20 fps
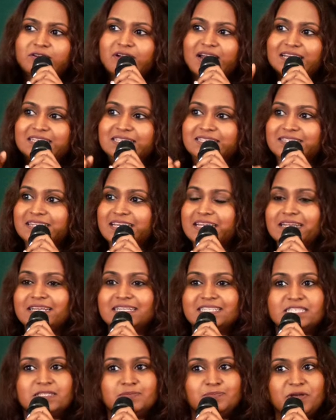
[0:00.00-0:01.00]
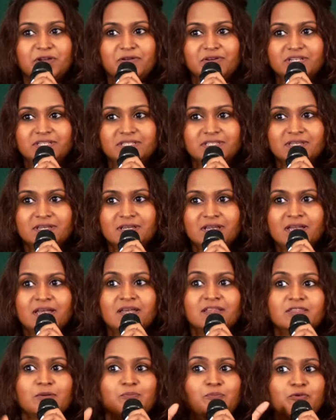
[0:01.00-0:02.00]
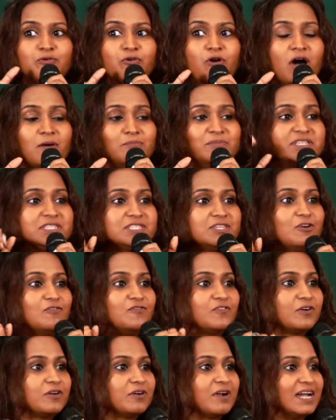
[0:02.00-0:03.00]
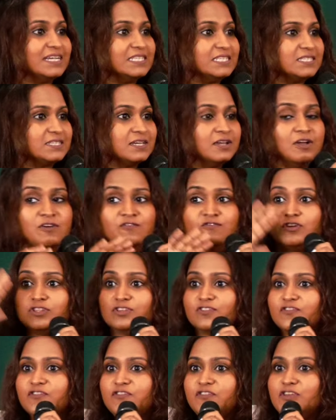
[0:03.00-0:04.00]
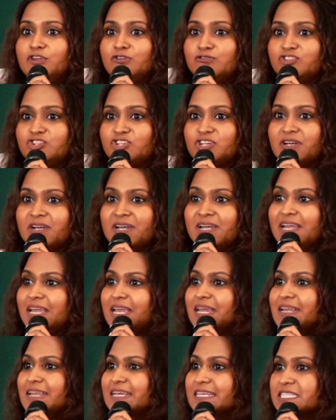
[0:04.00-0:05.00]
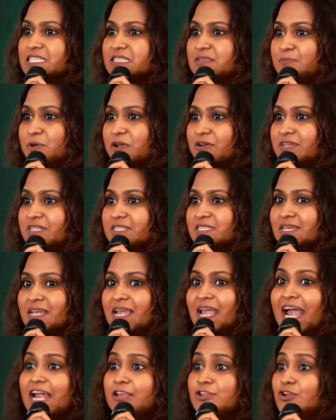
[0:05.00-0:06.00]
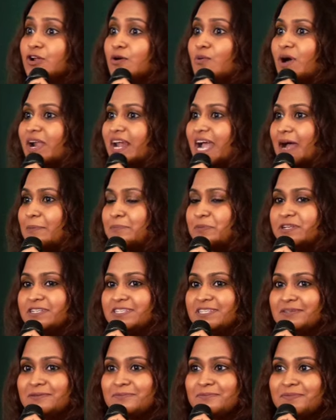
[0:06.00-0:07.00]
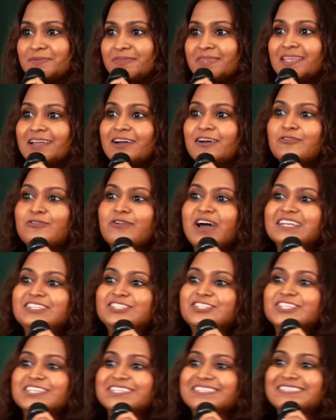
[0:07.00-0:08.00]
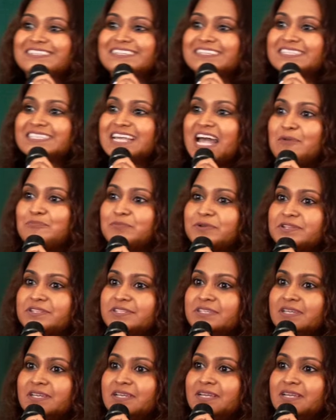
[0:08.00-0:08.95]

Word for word: Christ in his spirit, the promise of Christ for the future in his spirit. And you know what happened? Righteousness happened.